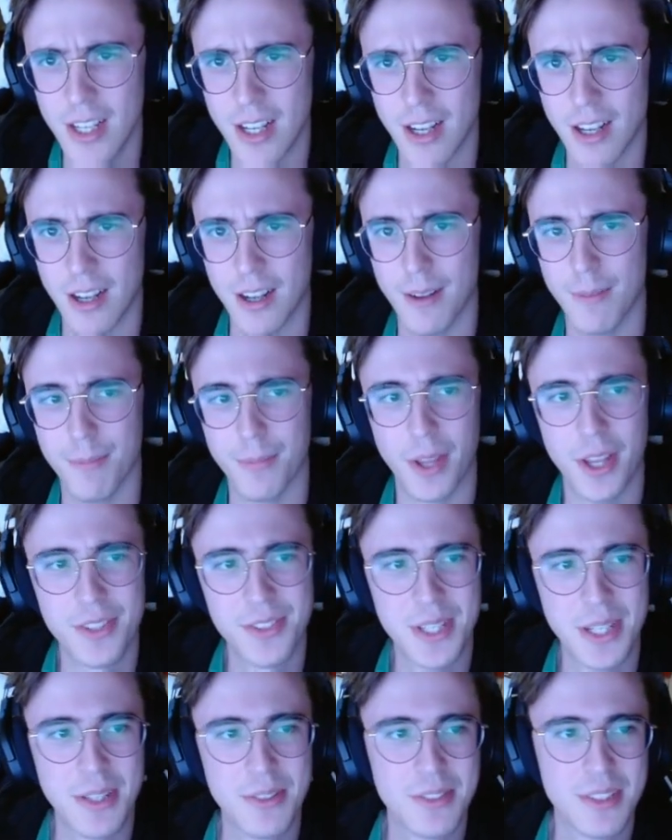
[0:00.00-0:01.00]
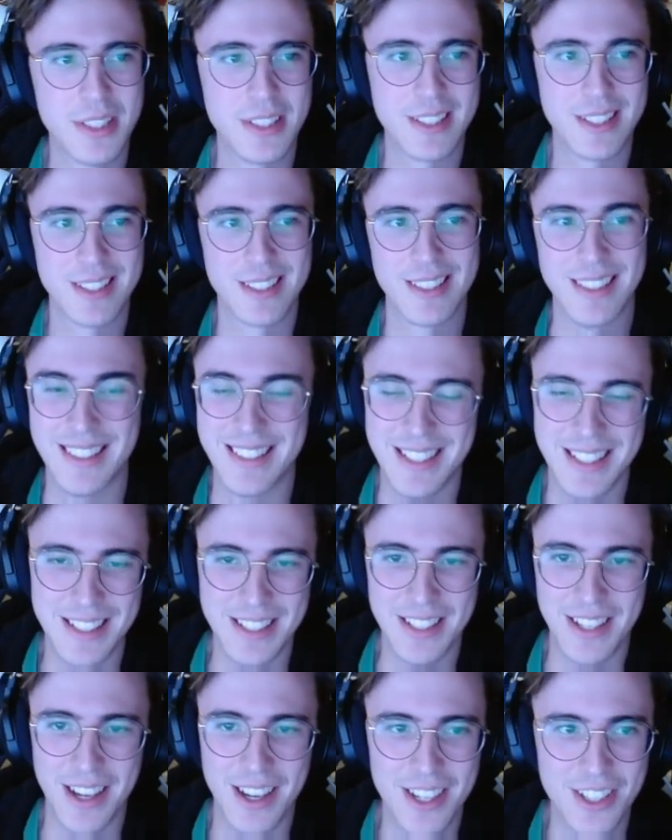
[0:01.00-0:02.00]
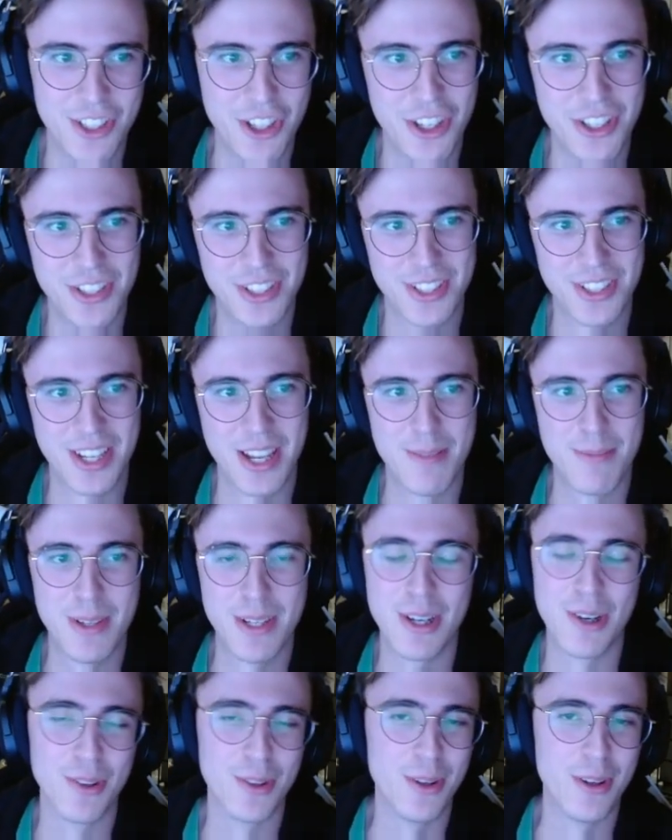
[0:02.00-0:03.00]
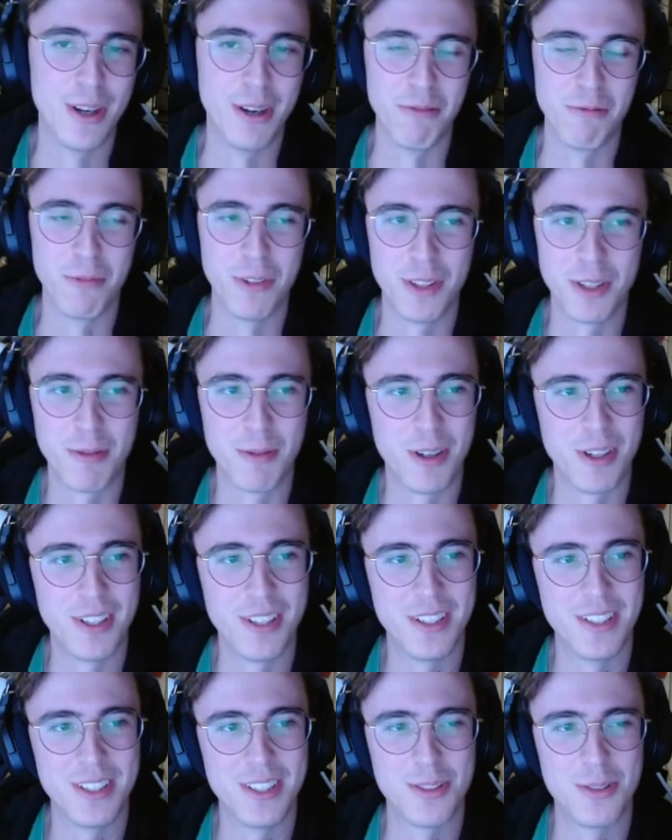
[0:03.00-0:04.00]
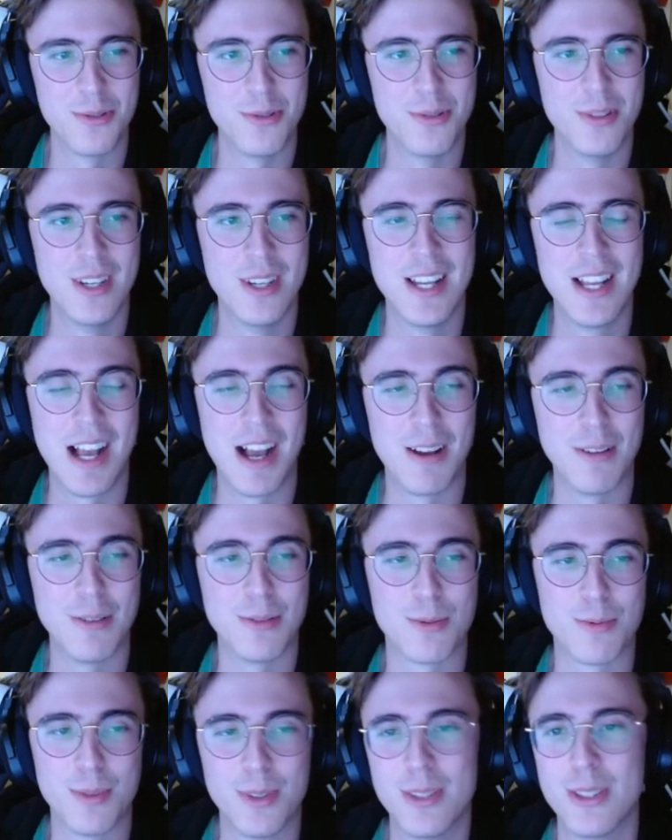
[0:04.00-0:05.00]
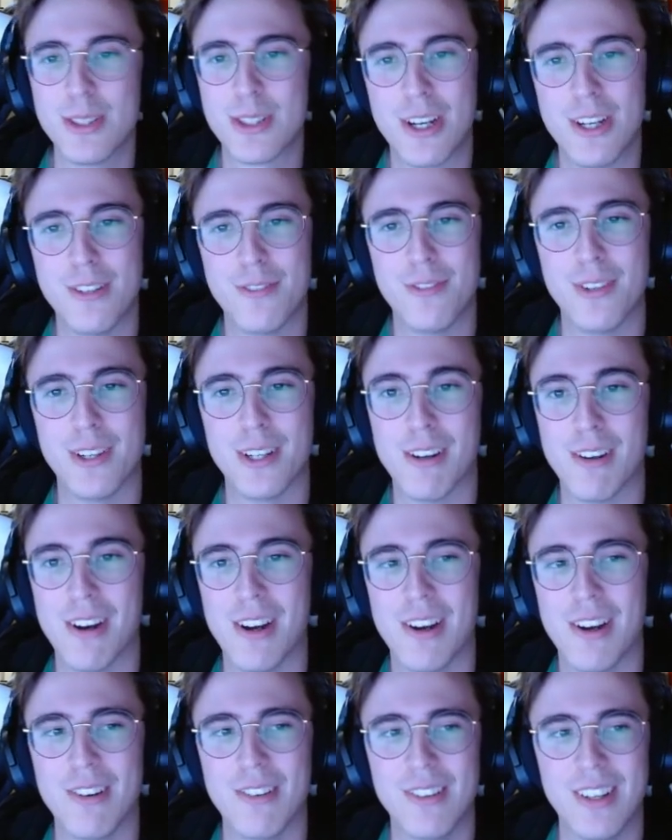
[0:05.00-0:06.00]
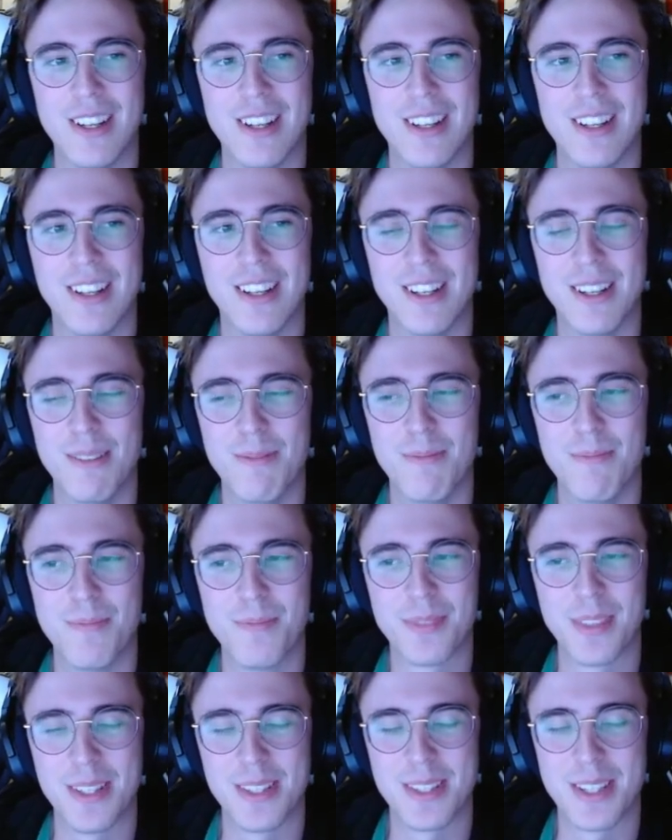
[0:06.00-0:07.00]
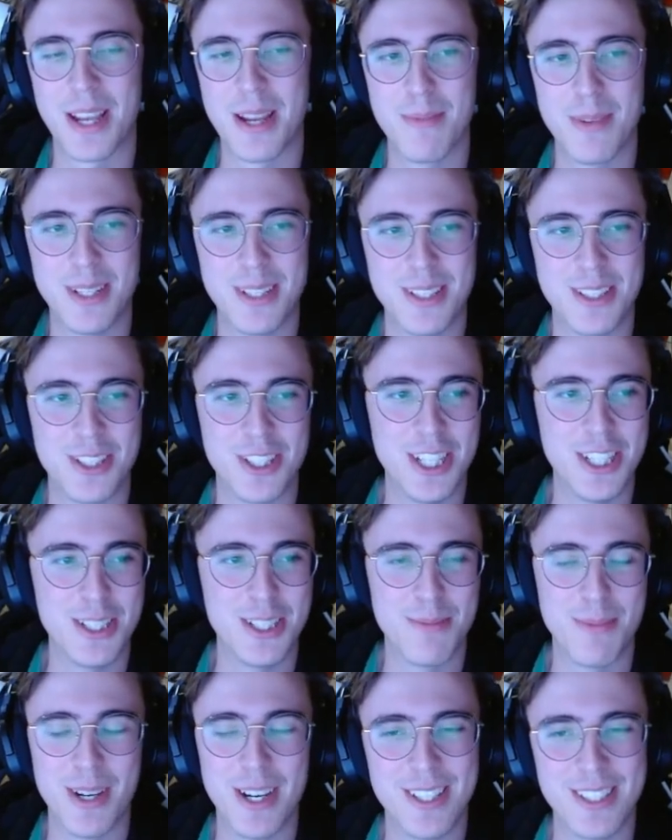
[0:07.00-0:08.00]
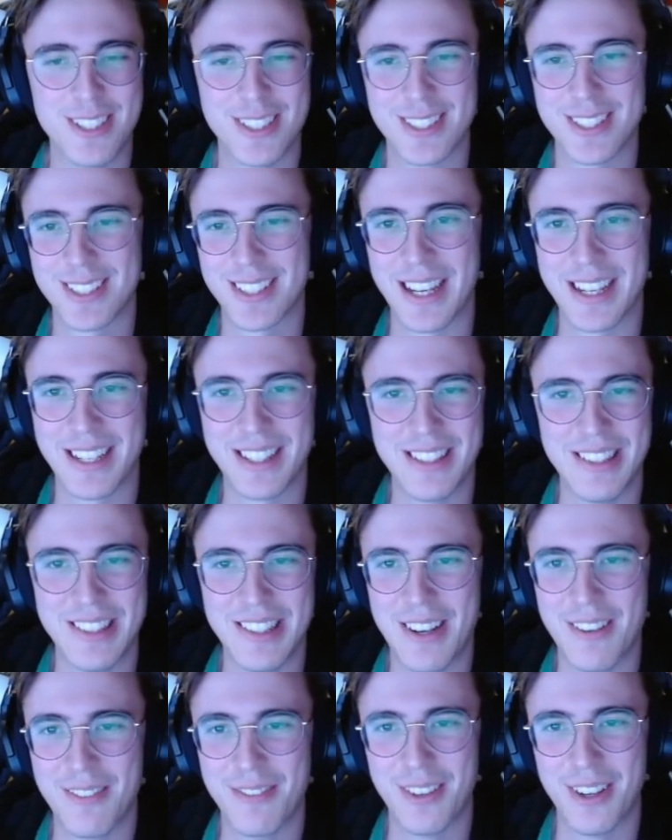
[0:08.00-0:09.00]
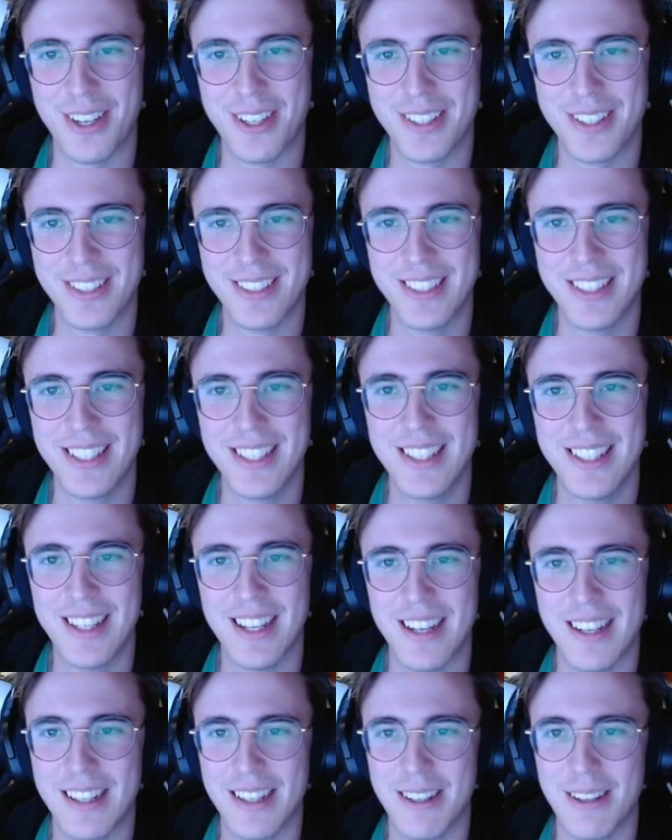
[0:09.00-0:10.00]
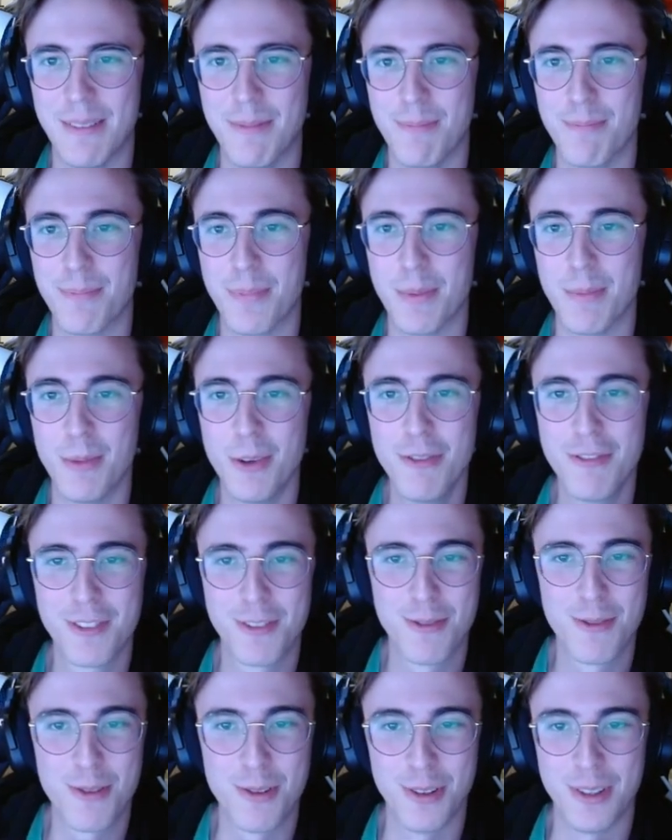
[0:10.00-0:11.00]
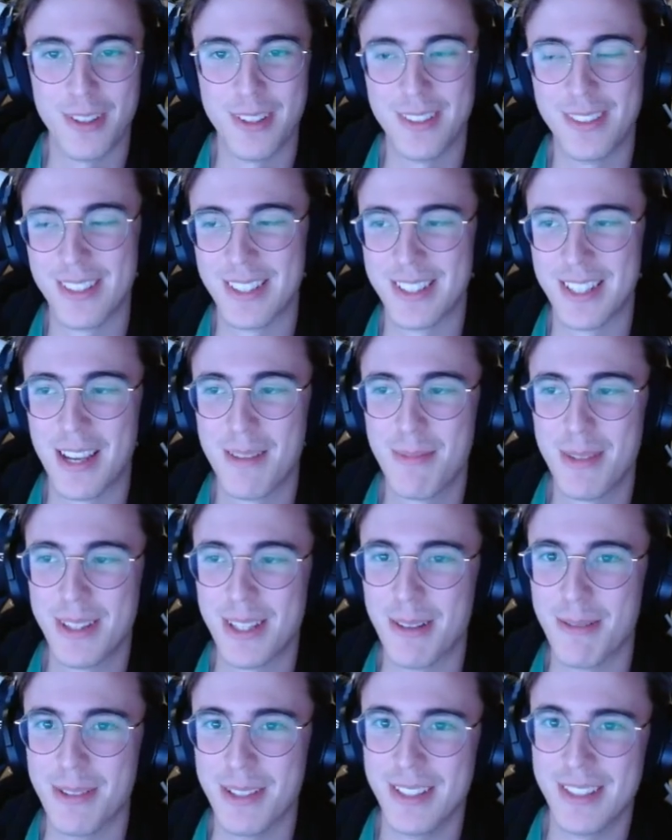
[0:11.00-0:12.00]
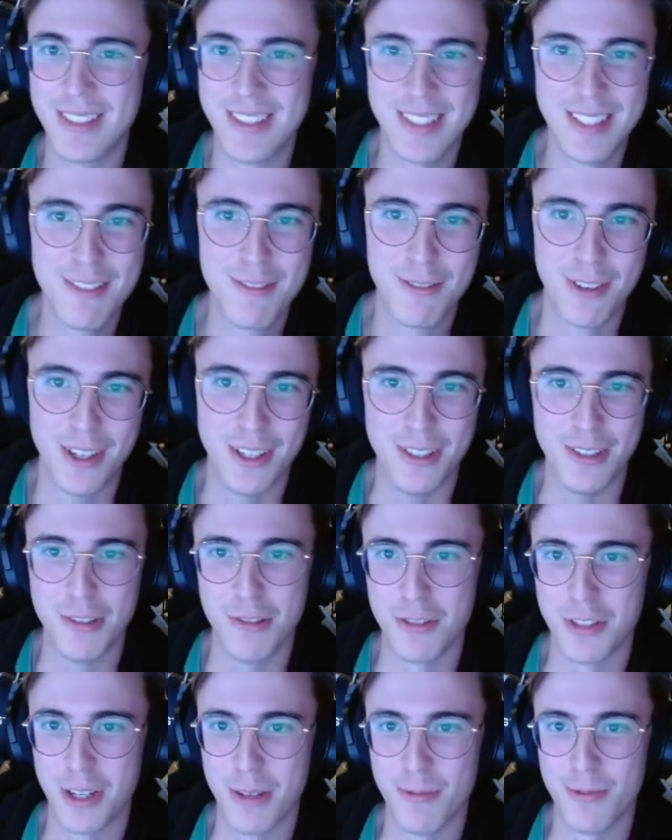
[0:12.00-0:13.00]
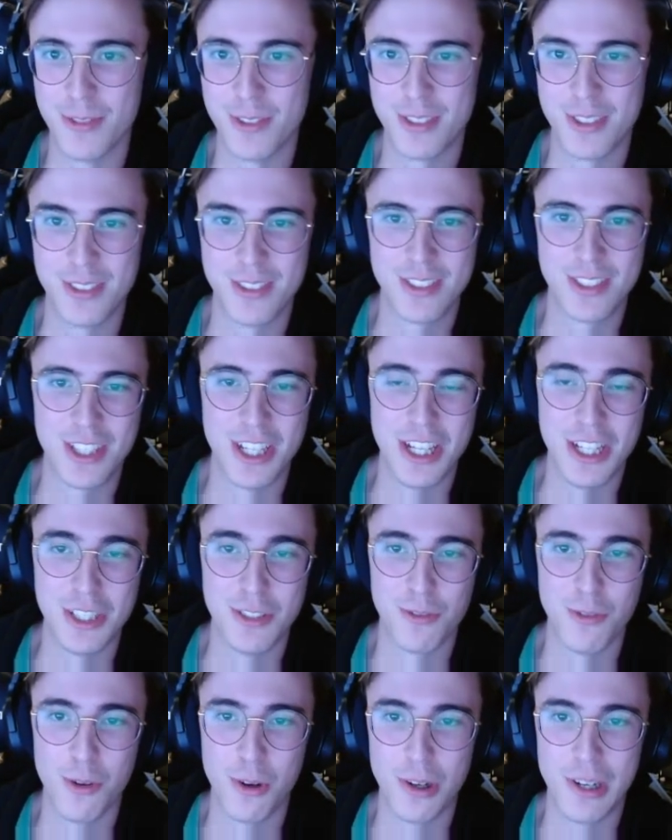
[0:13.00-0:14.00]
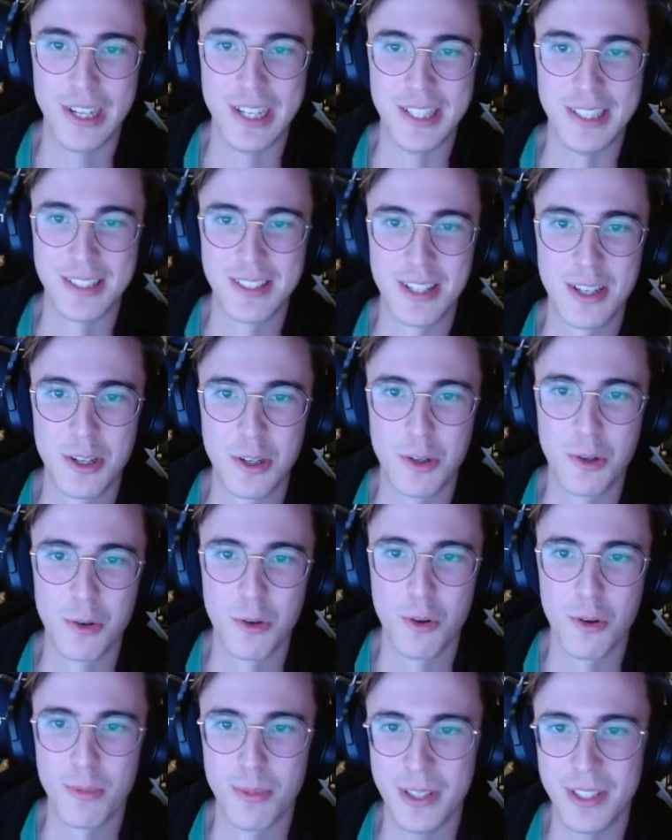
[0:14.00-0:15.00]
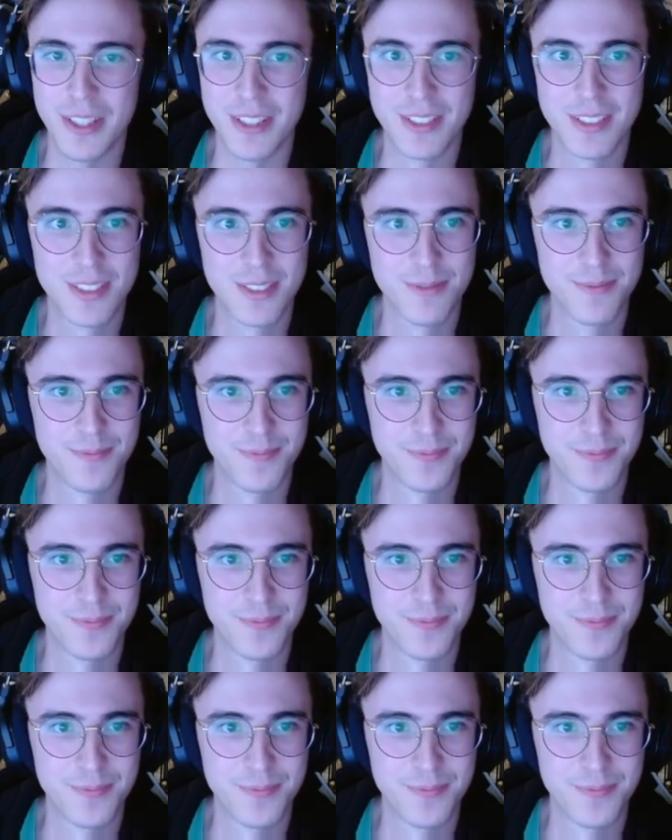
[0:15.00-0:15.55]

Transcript: Huntail did not change its typing, although I really wanted it to. I was really trying to figure out a typing to change it, but I could not find it. But moving forward, the typing that we did find a new type change for is Gorbius.